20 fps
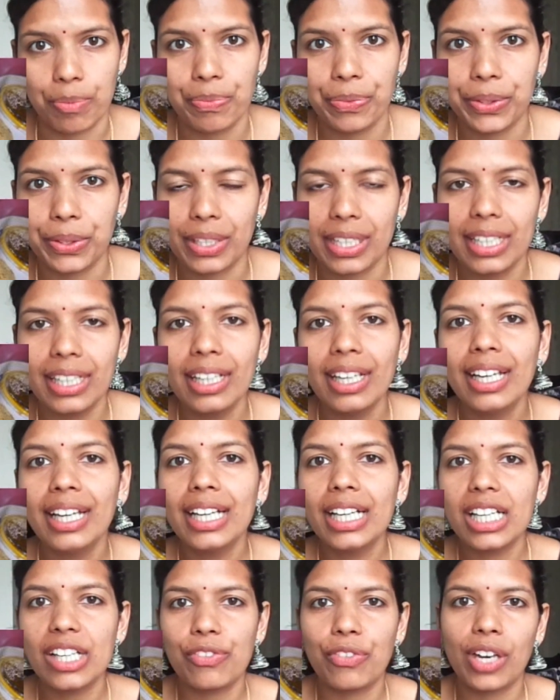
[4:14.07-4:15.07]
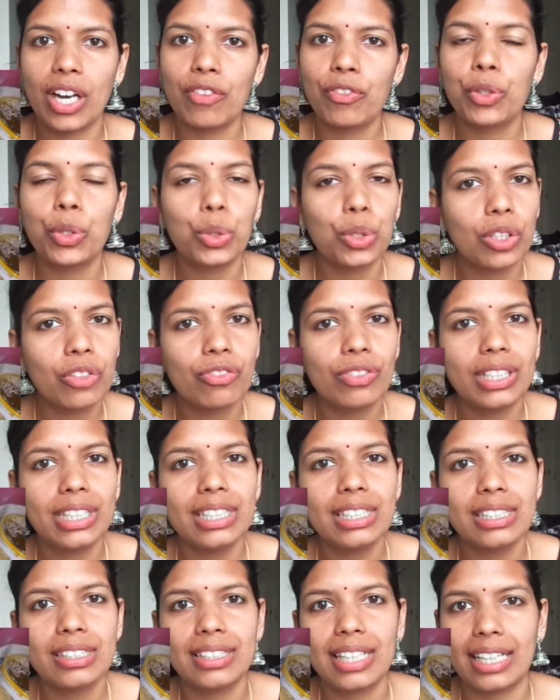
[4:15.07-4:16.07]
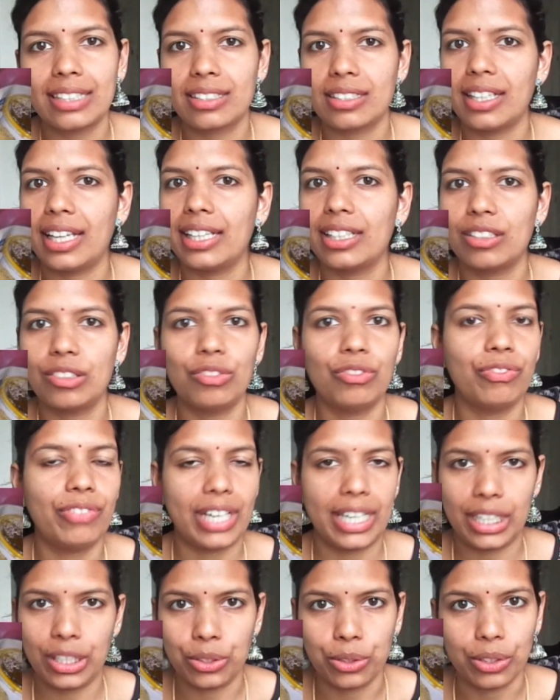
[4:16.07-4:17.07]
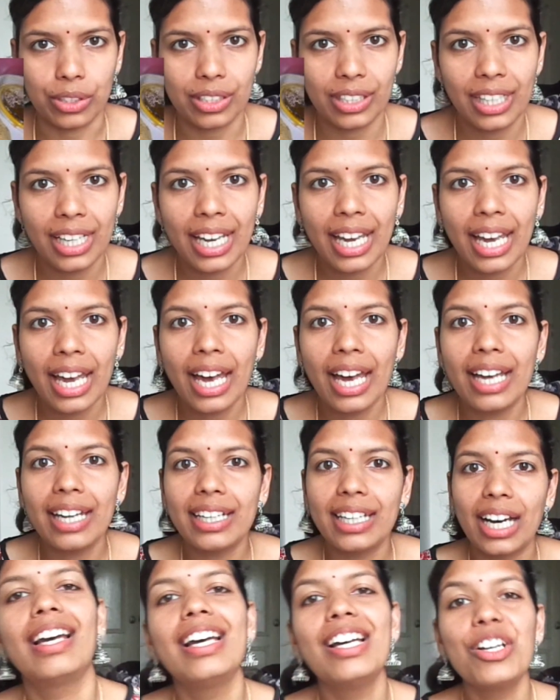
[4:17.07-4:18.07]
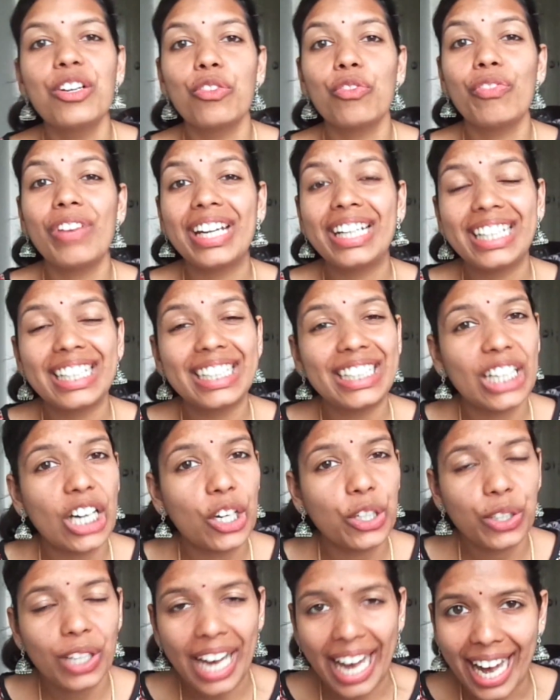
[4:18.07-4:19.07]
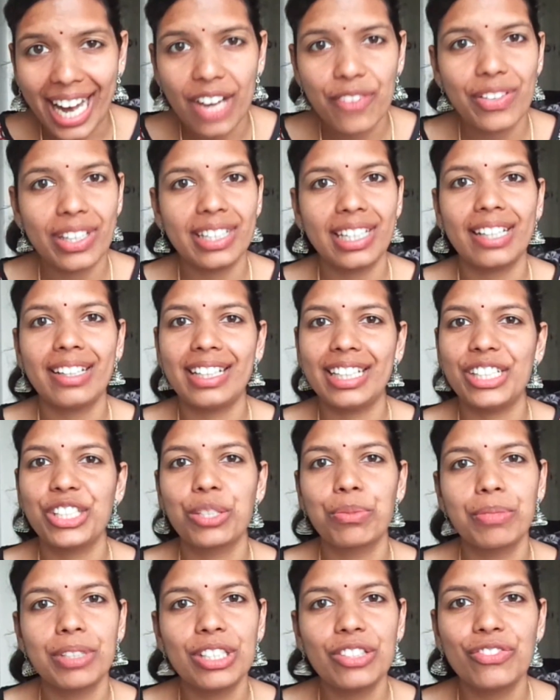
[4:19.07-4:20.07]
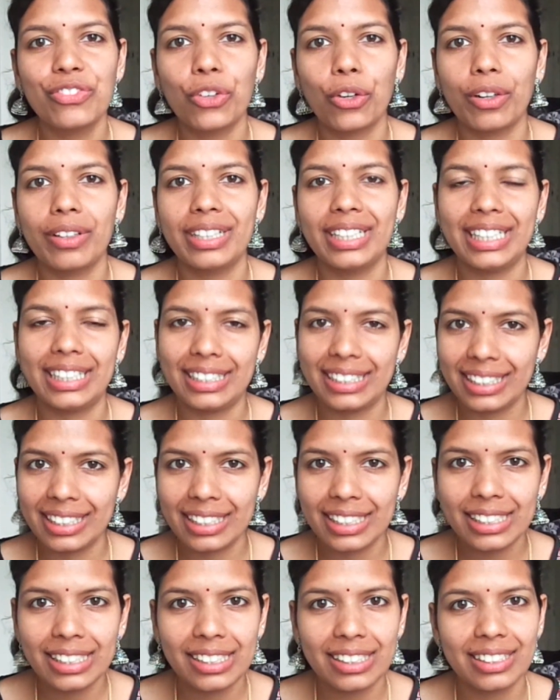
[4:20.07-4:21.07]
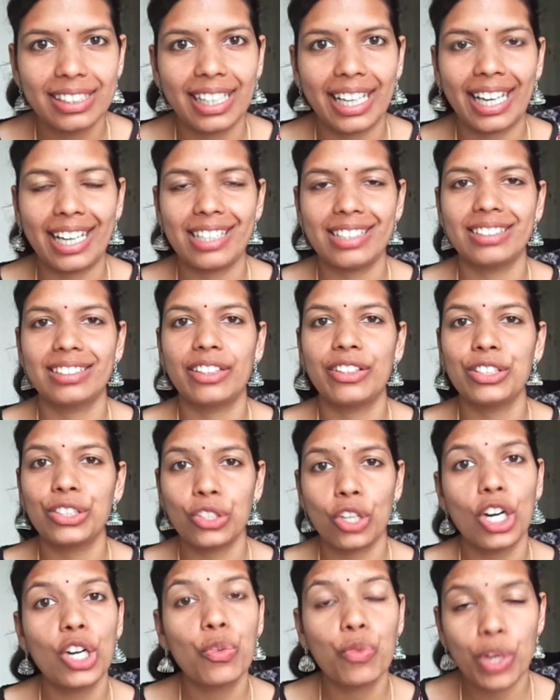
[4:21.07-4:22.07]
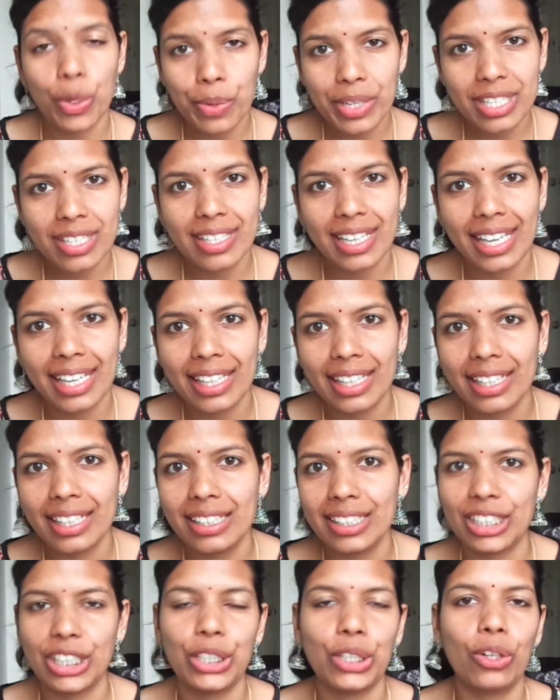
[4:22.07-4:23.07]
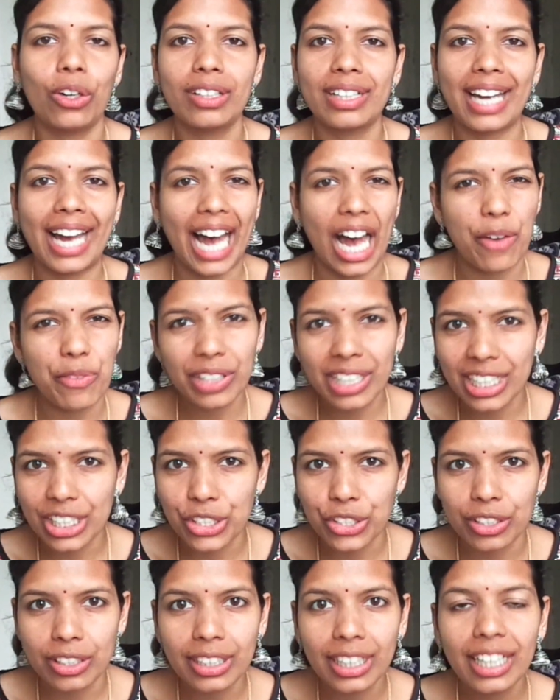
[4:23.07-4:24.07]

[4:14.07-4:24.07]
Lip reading: Okay, if you have 2 of these, that's like very good. Now we did not have any arrangement for heating it, as the resort we were staying in did not have a kitchen.